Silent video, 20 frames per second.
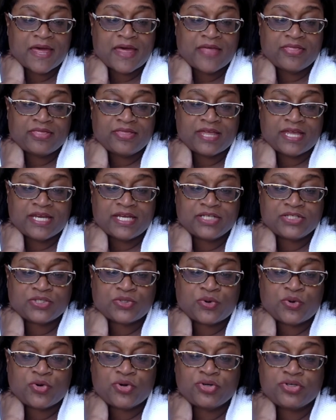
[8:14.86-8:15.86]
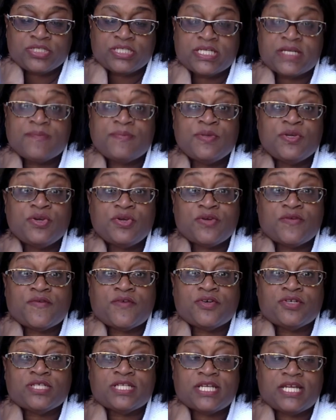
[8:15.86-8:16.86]
Athletics quarter zip
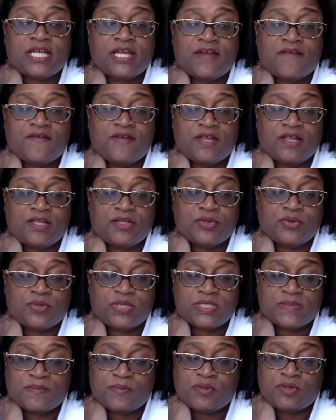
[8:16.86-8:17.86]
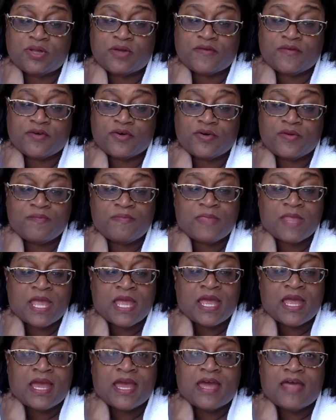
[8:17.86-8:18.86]
University of Illinois pullover,
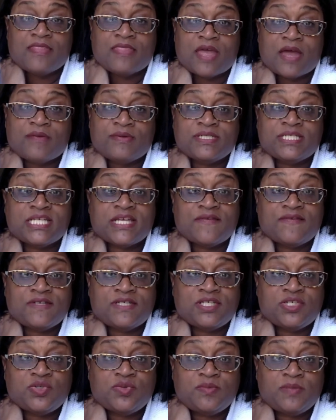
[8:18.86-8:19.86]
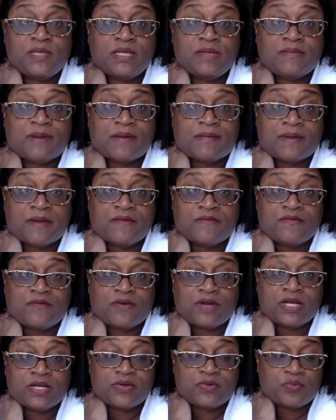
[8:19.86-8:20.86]
and that was given to me by my
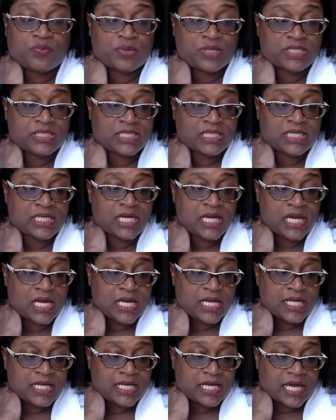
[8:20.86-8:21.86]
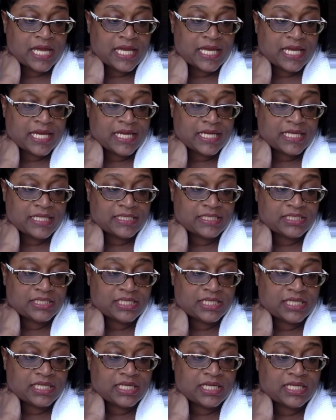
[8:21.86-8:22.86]
friend Wendy, and
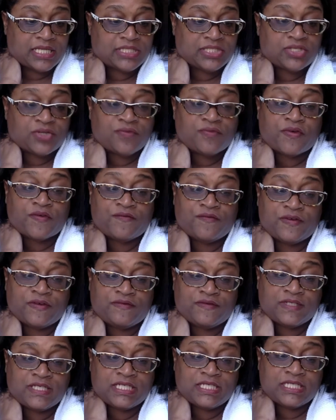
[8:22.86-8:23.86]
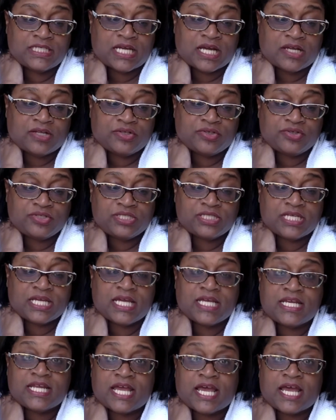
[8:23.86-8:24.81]
it sold for $15, and